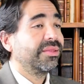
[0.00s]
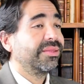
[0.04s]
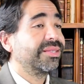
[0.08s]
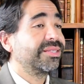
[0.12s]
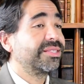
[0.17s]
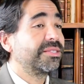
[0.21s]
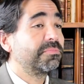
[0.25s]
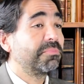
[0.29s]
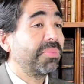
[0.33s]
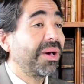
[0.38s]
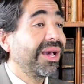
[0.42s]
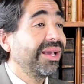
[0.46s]

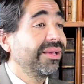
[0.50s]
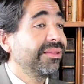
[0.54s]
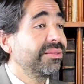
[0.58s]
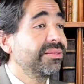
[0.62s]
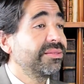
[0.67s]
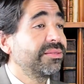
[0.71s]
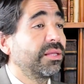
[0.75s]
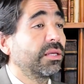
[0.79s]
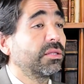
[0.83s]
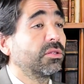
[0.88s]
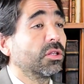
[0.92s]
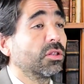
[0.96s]
Despite
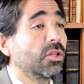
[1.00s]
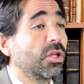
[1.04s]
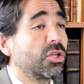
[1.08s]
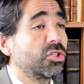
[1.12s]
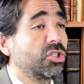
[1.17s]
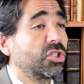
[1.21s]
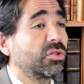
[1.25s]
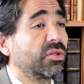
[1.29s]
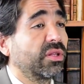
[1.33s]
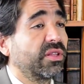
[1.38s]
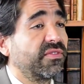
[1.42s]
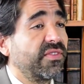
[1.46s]
these
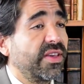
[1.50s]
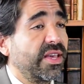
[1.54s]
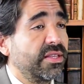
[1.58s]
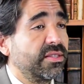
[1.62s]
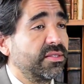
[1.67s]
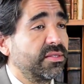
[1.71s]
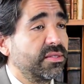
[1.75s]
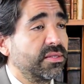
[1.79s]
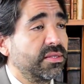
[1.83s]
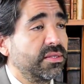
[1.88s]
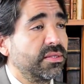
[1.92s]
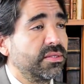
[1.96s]
technological
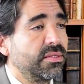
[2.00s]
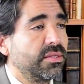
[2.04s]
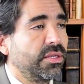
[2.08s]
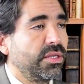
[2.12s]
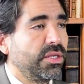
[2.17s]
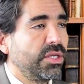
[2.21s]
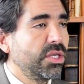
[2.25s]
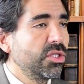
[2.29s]
advances,